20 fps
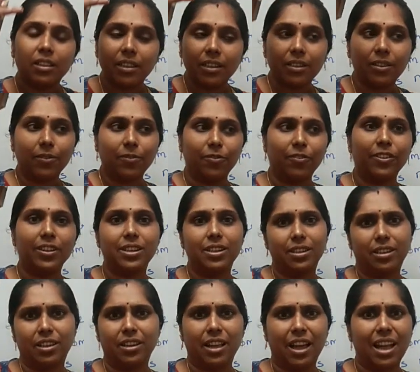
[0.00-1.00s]
the
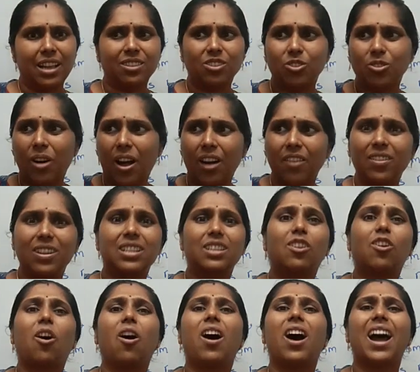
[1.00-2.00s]
different as to how a
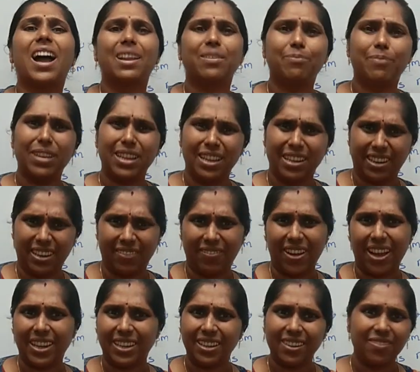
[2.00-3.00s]
law had been
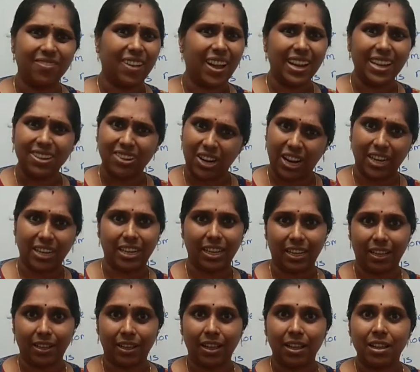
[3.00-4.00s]
divided while reading.
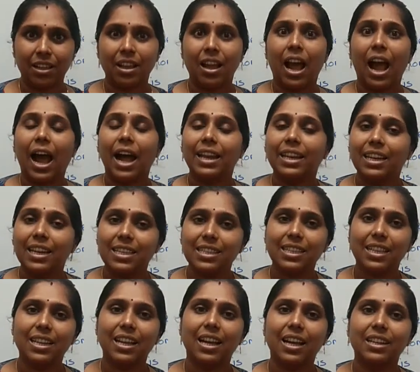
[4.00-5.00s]

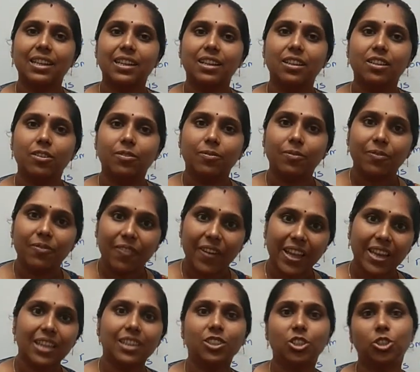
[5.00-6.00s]
Unless and until you're
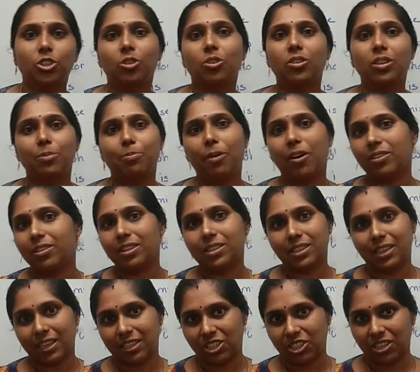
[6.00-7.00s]
very sure about the
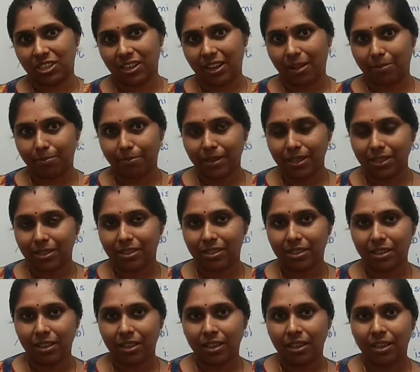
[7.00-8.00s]
section
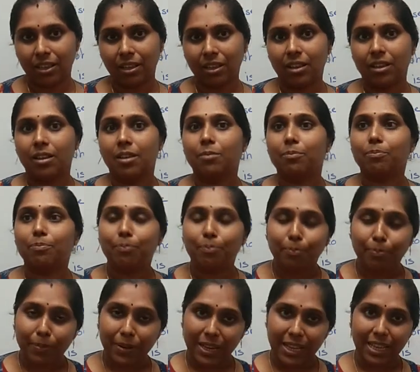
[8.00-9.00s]
numbers,
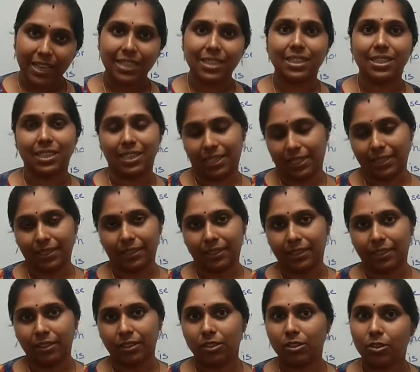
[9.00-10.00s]
please
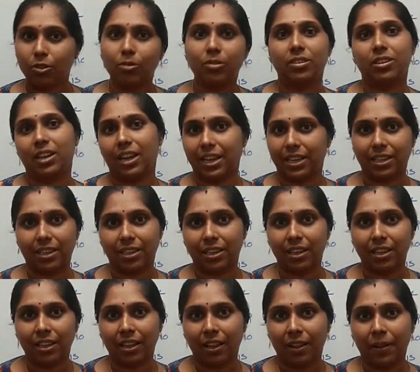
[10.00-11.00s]
don't write it.
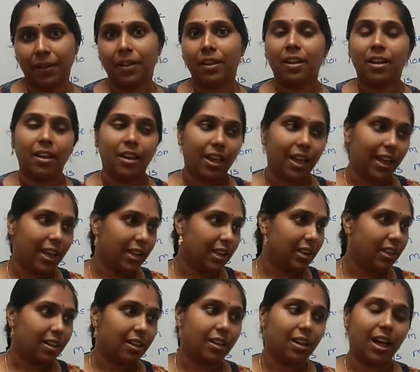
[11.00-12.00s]

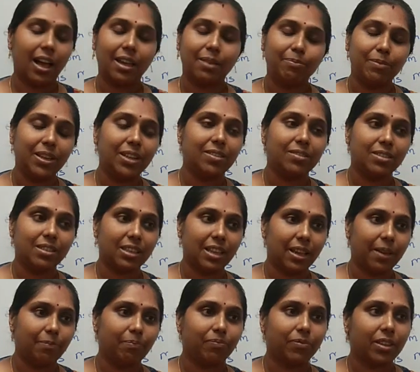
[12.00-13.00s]
And I mean to
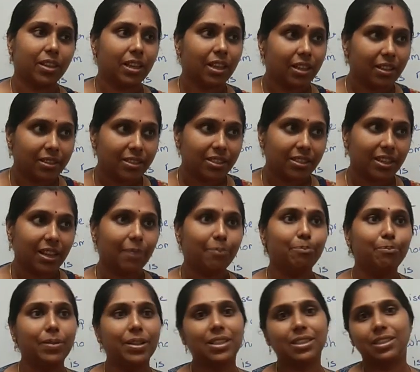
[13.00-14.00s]
say, it's
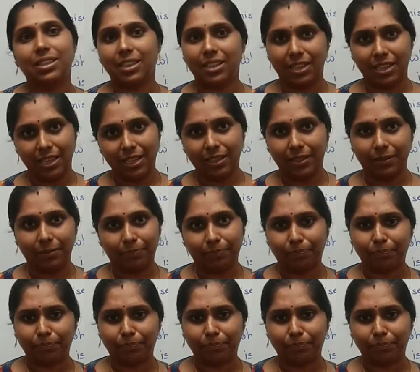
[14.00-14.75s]
compulsory